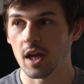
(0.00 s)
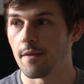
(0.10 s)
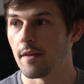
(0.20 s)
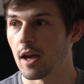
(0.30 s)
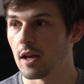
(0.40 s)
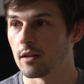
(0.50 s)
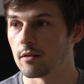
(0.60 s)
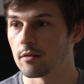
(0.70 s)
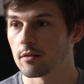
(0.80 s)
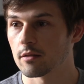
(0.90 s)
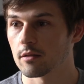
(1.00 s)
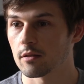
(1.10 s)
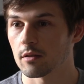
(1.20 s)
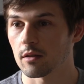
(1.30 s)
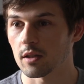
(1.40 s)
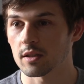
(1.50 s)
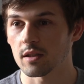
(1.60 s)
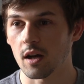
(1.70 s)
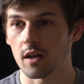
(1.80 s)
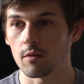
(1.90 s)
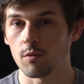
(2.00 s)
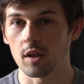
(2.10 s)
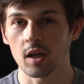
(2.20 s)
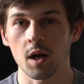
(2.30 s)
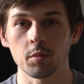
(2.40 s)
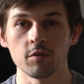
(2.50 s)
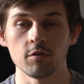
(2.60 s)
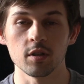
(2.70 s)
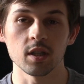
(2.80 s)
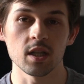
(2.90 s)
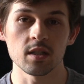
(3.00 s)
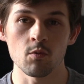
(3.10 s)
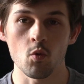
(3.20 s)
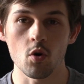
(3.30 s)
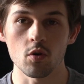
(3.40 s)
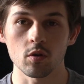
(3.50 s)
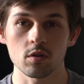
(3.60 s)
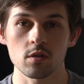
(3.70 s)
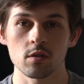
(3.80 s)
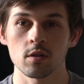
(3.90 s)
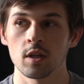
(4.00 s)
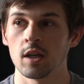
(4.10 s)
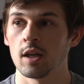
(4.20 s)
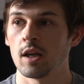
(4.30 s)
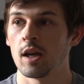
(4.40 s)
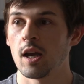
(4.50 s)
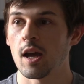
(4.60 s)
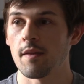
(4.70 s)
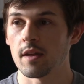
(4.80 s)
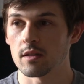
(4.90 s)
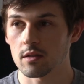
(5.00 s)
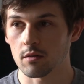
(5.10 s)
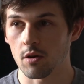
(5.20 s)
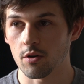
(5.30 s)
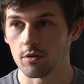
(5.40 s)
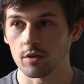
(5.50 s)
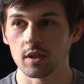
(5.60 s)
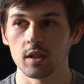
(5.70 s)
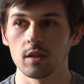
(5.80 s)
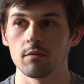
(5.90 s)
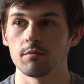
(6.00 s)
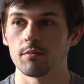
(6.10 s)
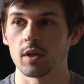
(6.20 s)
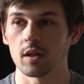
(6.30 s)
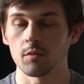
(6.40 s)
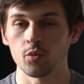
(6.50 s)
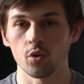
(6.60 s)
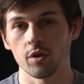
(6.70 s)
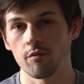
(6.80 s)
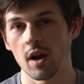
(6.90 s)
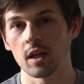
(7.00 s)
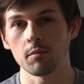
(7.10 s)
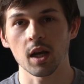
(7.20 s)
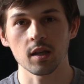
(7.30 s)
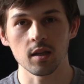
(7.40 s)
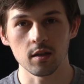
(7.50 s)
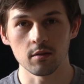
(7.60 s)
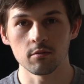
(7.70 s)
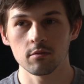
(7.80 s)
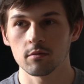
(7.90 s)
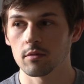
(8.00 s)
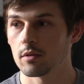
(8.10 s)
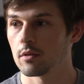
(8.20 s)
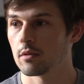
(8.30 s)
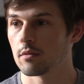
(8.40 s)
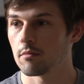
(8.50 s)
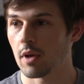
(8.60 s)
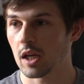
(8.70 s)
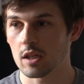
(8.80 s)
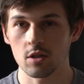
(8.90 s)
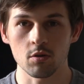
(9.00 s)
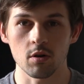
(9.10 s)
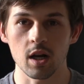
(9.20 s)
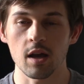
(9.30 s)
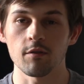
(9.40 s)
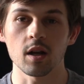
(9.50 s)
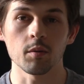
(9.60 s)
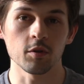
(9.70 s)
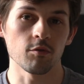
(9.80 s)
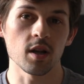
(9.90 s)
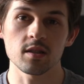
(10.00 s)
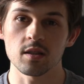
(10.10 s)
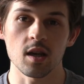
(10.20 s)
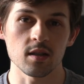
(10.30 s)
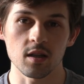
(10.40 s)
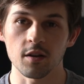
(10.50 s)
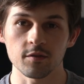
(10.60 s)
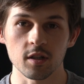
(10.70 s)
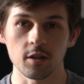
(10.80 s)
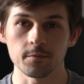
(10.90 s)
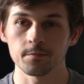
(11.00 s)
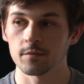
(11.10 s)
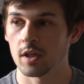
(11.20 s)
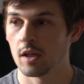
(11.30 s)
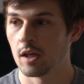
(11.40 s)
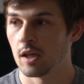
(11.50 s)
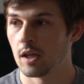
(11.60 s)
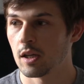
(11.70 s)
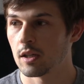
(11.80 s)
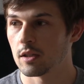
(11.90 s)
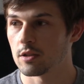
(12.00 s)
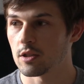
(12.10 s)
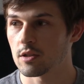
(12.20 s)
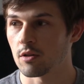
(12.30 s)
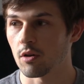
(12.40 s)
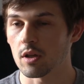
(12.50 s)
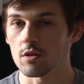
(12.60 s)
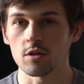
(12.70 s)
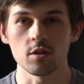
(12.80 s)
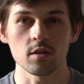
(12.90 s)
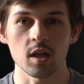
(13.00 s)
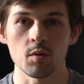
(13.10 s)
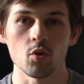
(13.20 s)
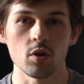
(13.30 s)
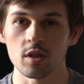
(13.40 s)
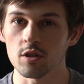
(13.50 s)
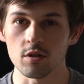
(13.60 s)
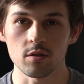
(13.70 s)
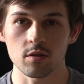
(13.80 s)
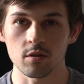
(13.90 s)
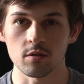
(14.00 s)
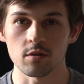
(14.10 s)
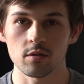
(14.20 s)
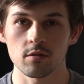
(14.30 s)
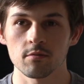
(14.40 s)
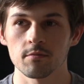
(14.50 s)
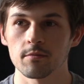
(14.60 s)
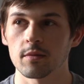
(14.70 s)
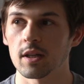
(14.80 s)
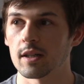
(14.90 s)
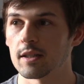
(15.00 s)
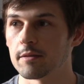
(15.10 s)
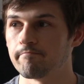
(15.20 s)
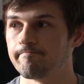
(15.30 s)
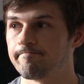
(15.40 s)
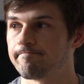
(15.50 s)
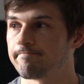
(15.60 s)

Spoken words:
and then I started with a couple of really easy walks and then slowly brought the running back in, making sure I'd have a couple of rest days after, just to not introduce any more issues because couldn't